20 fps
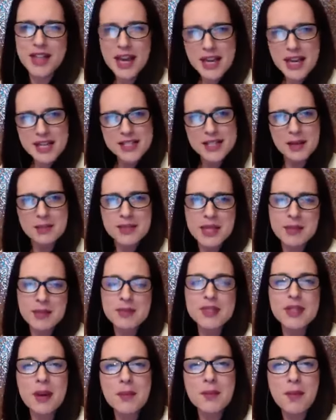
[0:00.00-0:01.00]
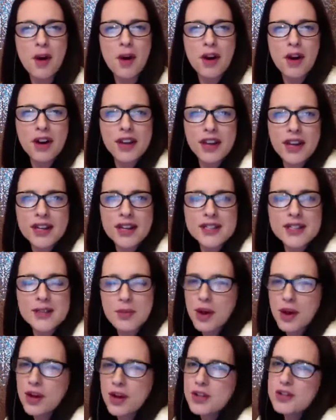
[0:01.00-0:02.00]
some tips, some markets
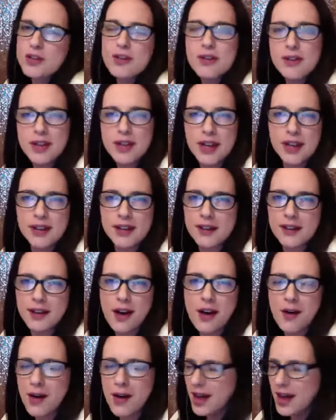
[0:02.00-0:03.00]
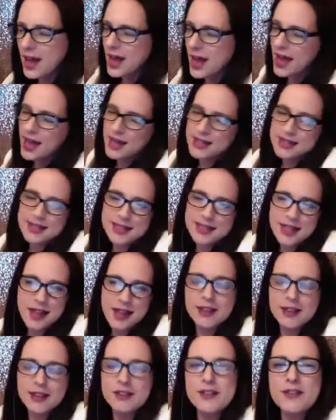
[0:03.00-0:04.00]
where you can go and
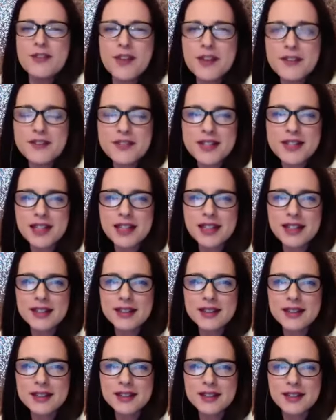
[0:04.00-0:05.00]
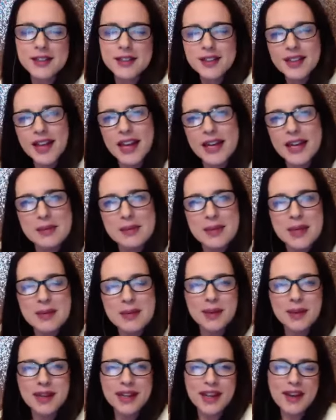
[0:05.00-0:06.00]
selling 50 or getting
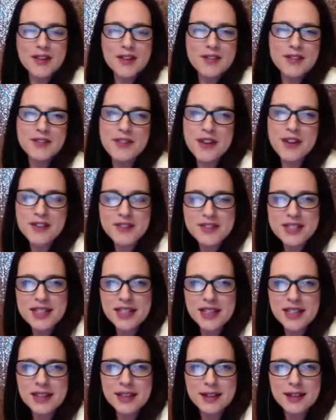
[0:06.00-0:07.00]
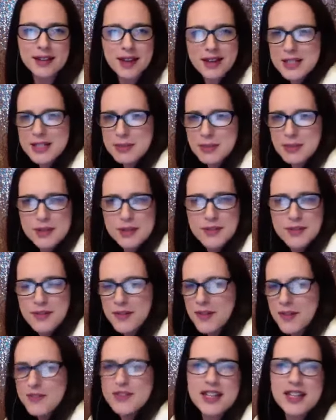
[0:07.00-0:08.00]
people to get 50 customers for
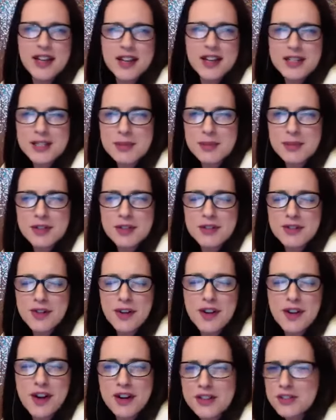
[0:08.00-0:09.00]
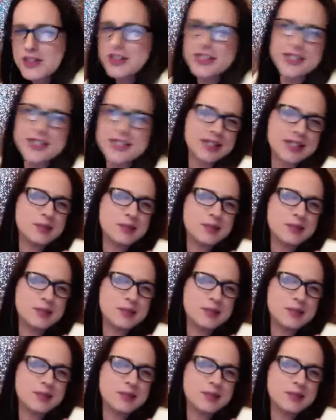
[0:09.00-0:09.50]
50 customers for 100 is